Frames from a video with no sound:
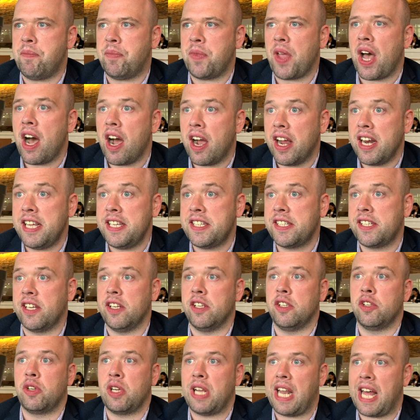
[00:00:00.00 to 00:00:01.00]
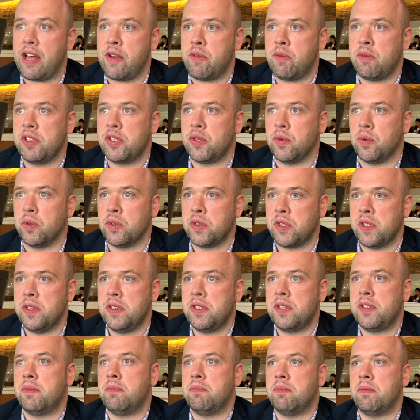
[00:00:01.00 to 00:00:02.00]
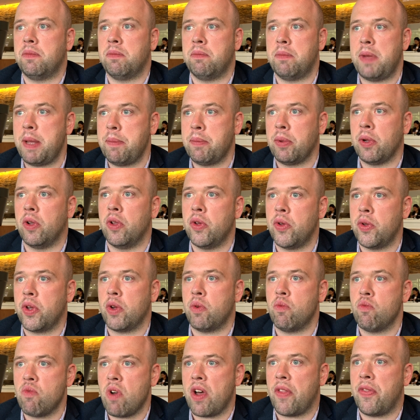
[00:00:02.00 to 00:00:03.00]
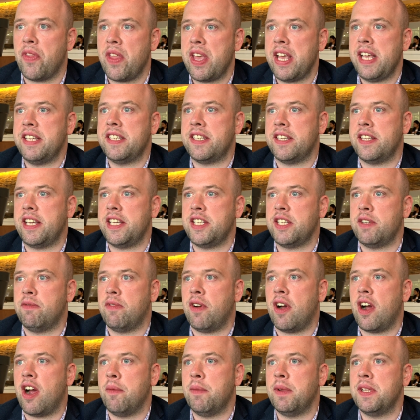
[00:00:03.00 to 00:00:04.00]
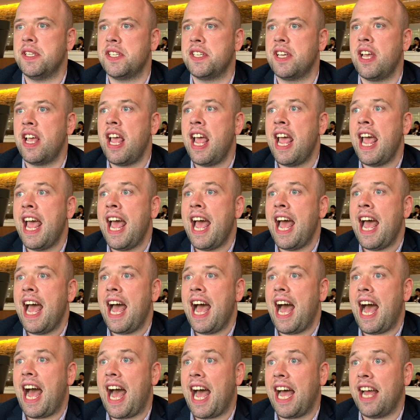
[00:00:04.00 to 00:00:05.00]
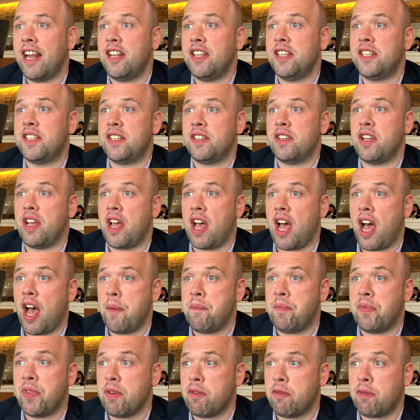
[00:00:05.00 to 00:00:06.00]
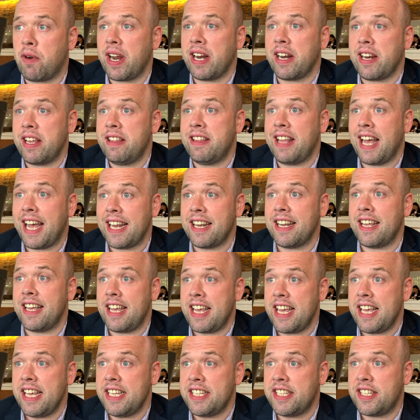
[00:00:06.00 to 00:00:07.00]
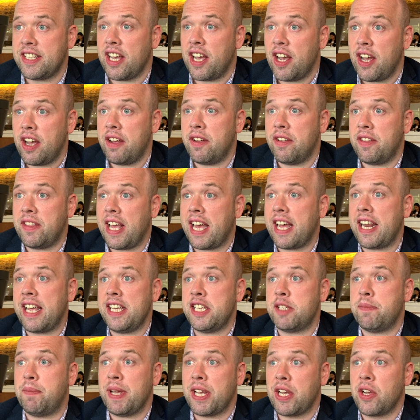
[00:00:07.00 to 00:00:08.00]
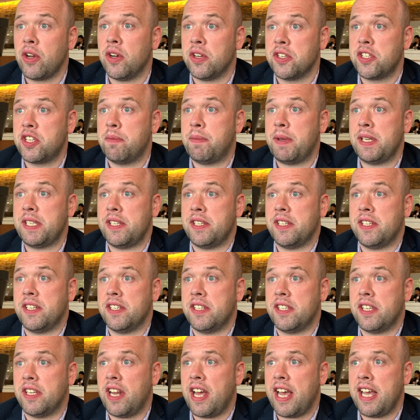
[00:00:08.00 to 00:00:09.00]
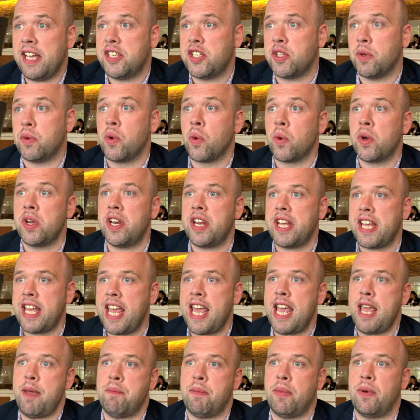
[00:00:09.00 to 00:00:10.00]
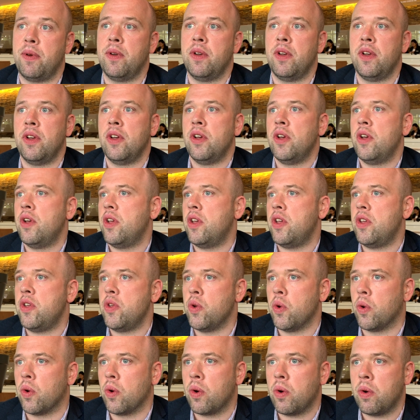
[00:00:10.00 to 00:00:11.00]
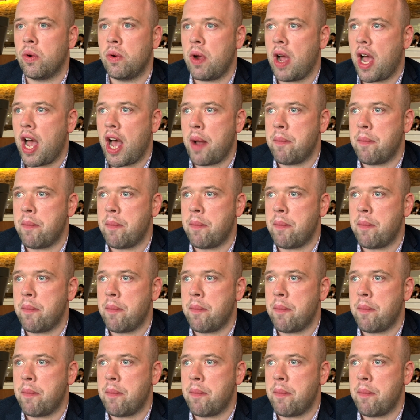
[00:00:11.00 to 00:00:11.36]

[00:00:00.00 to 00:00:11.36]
highly skilled cloud resources, people who can run these environments. And frankly, that is a big cost to businesses today. So in order to keep your